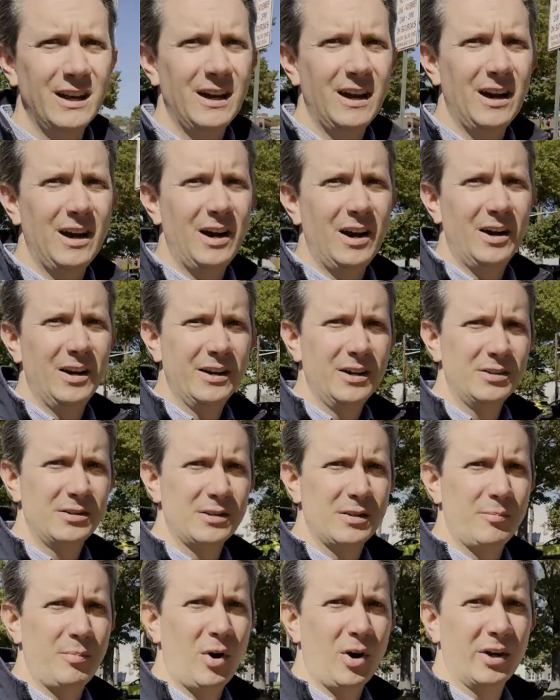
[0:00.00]
Here's
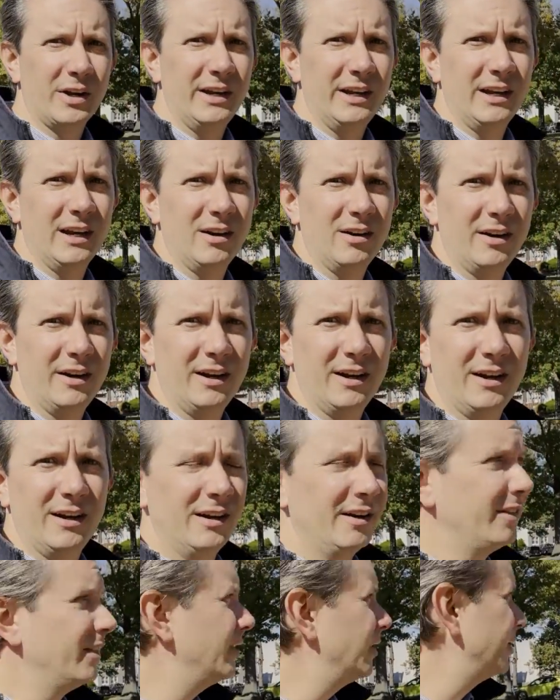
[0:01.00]
the parking
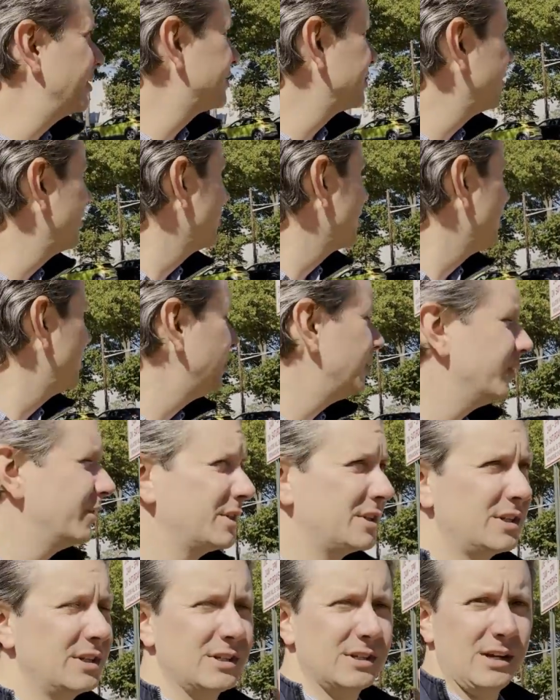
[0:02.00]
area. There's a little,
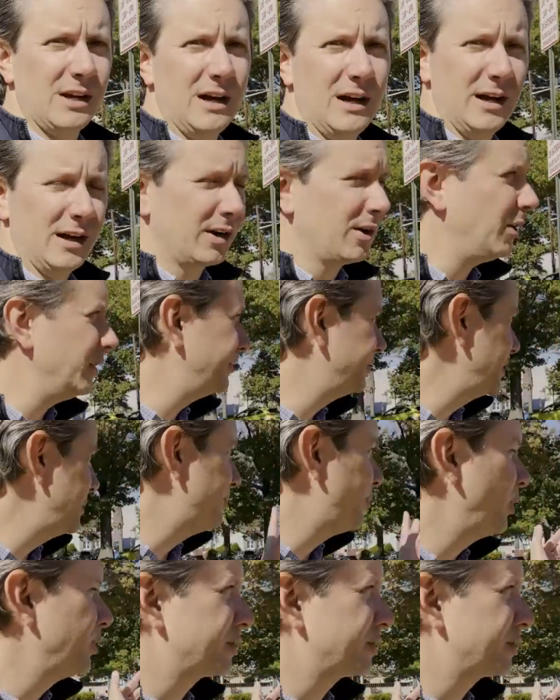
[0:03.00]
this is called Depot